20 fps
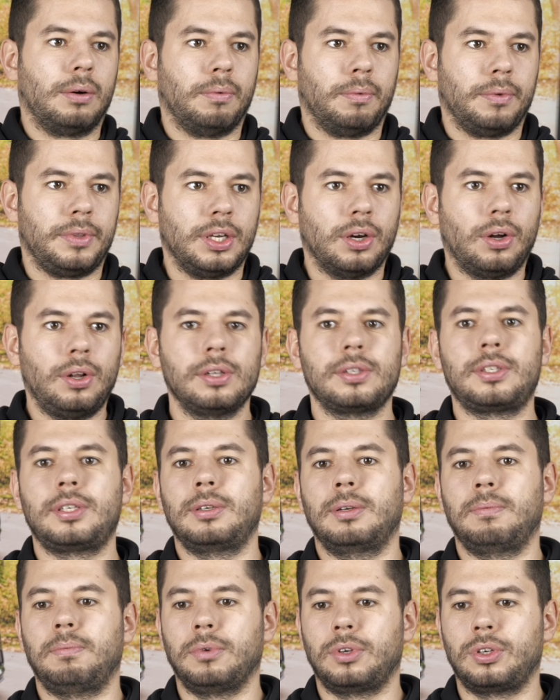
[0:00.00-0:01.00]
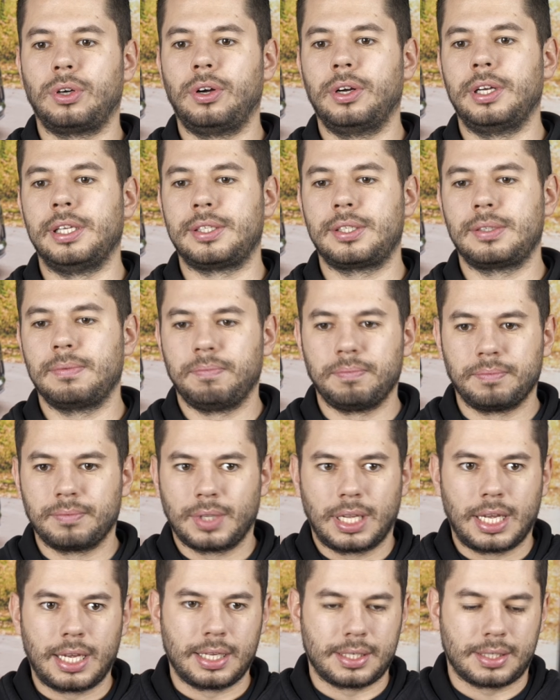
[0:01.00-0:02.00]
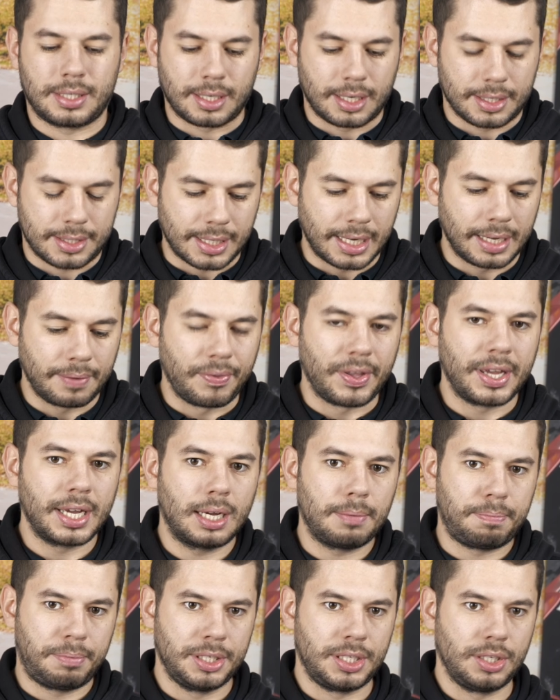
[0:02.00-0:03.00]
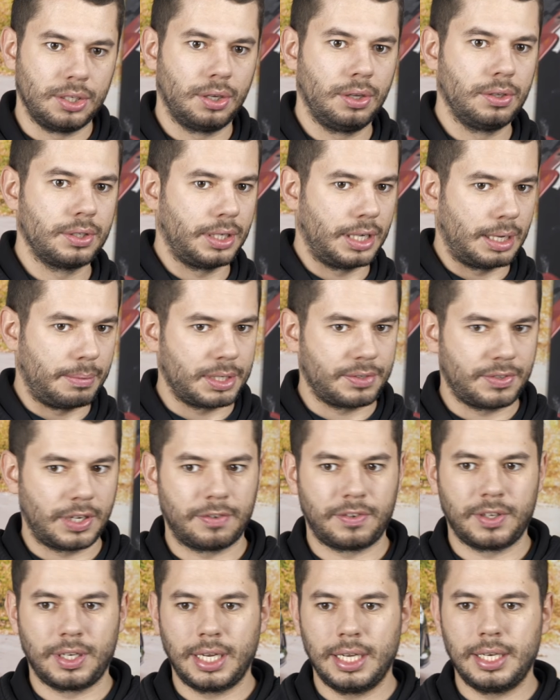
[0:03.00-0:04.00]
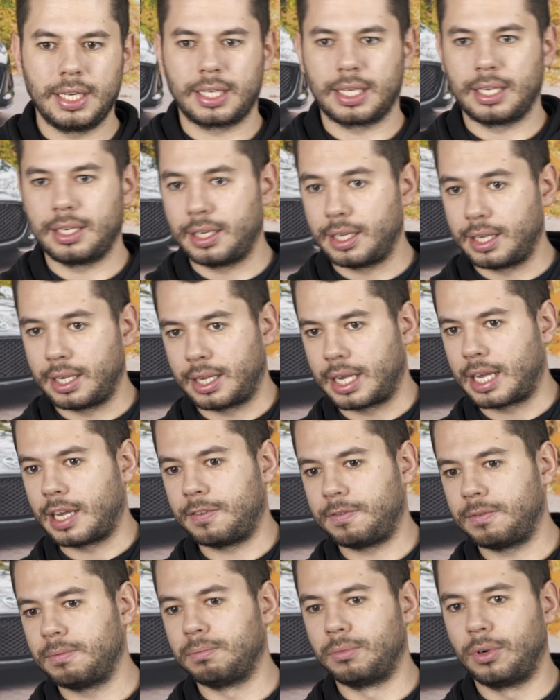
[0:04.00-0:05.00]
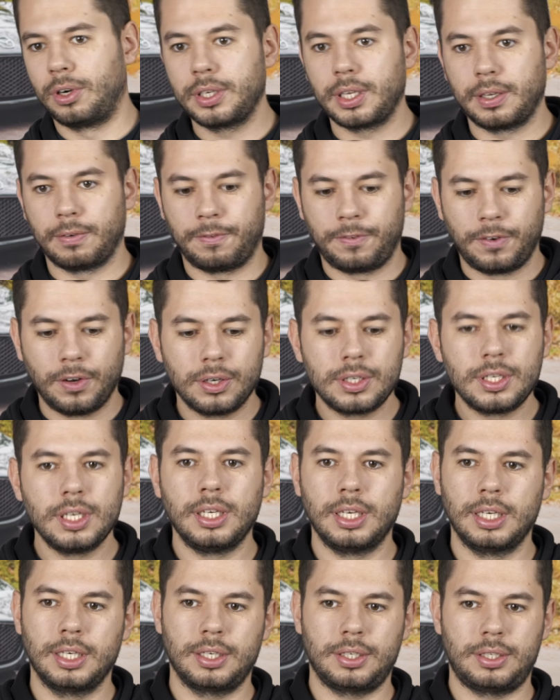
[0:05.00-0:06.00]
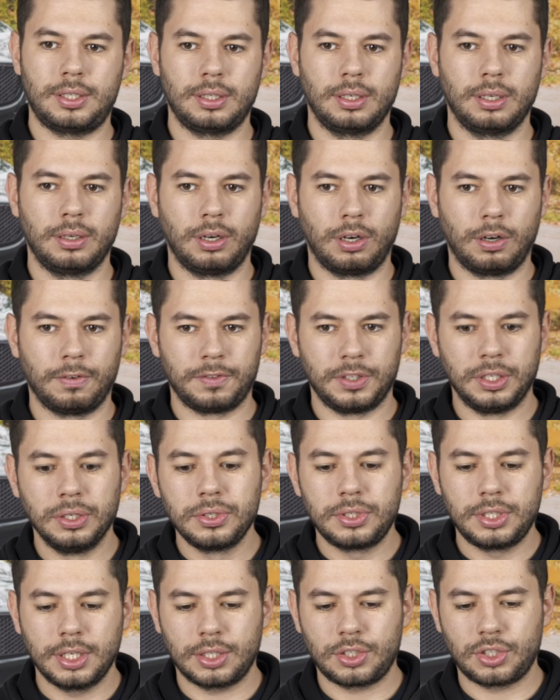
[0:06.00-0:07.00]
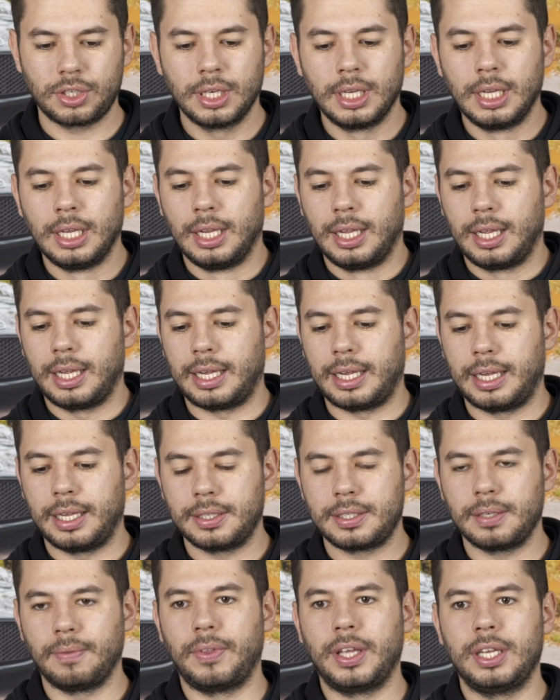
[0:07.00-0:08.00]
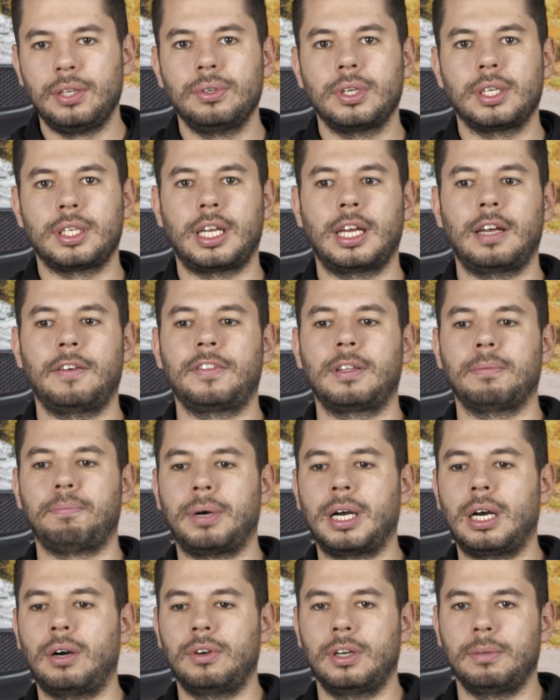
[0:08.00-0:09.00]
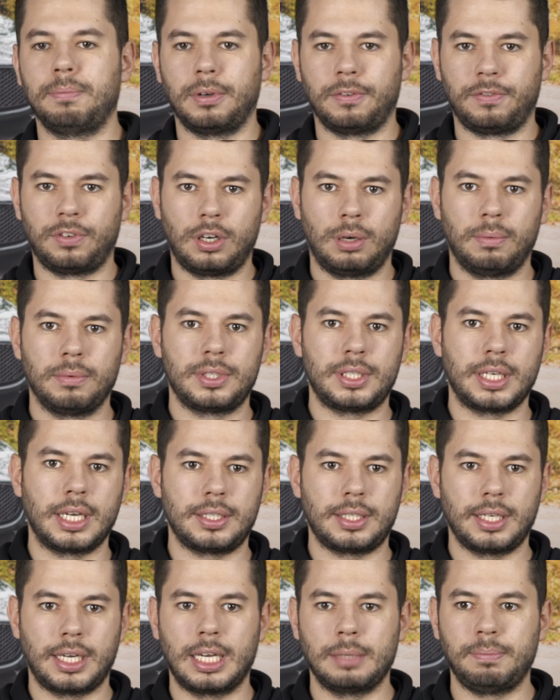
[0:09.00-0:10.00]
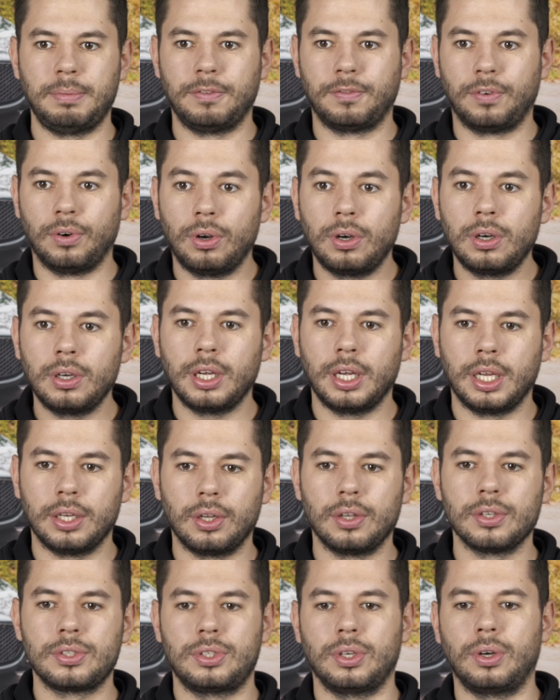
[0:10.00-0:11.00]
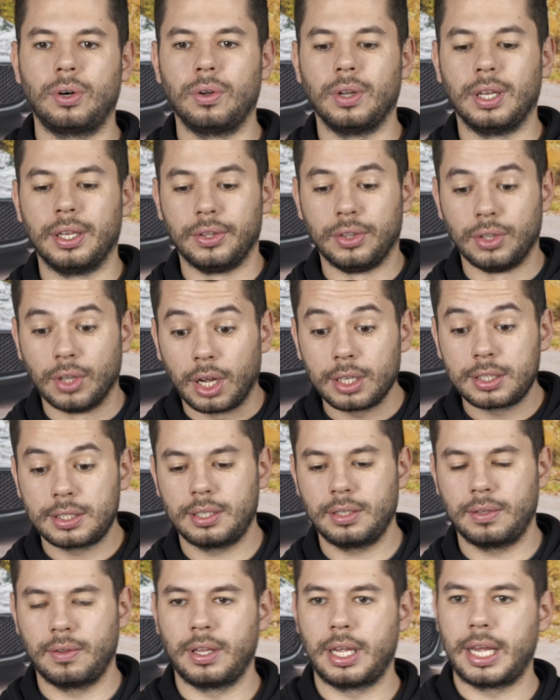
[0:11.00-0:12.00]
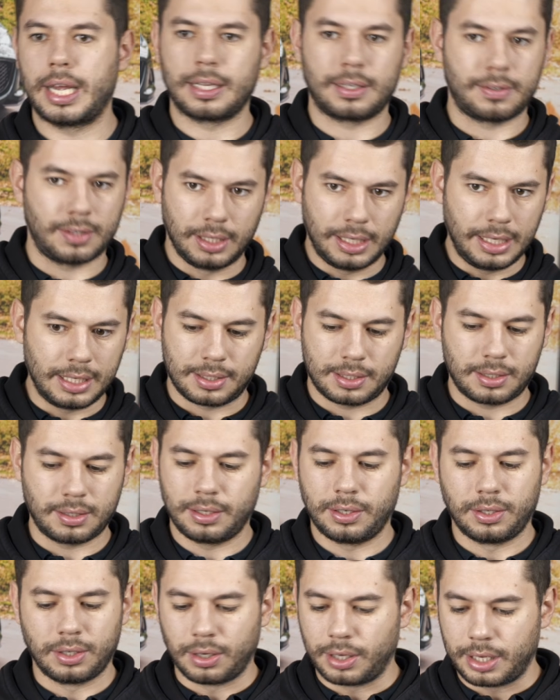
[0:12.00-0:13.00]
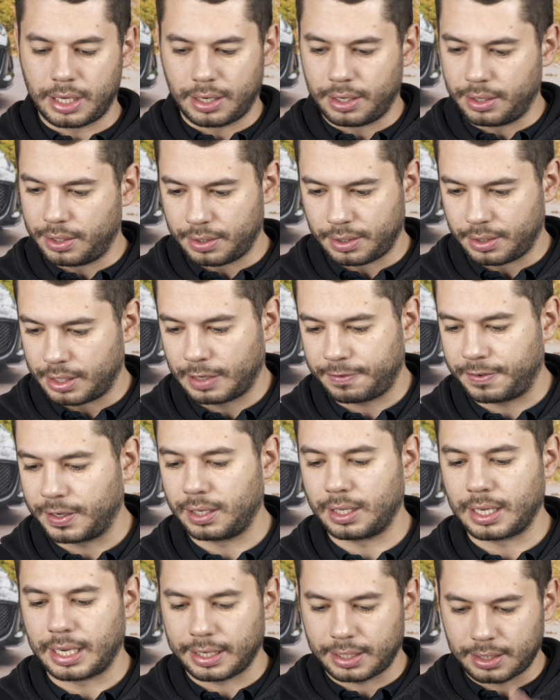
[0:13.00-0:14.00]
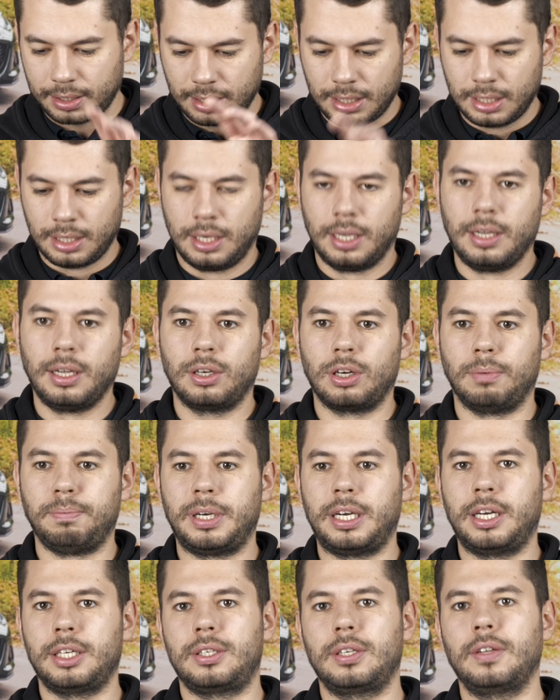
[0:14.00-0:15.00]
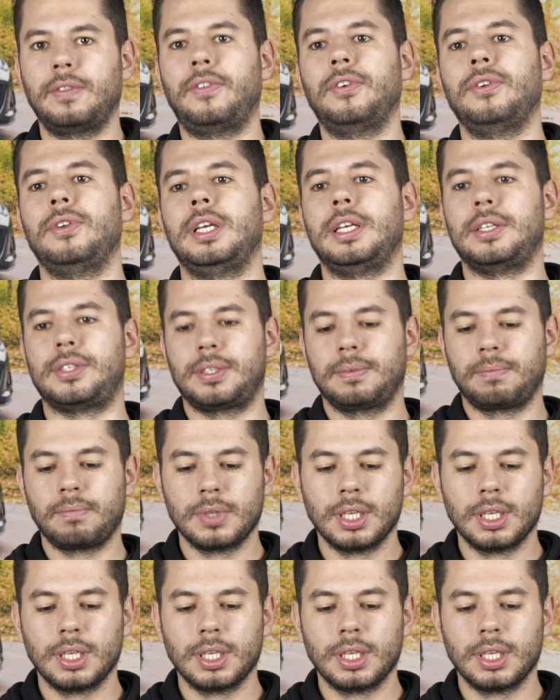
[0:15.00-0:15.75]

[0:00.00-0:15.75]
the old coils, as I say, they are pretty old in the MX-5NA. They can have more than 30 years of usage and they do not have the power and performance as they had before, and also not, at least nothing like compared to these.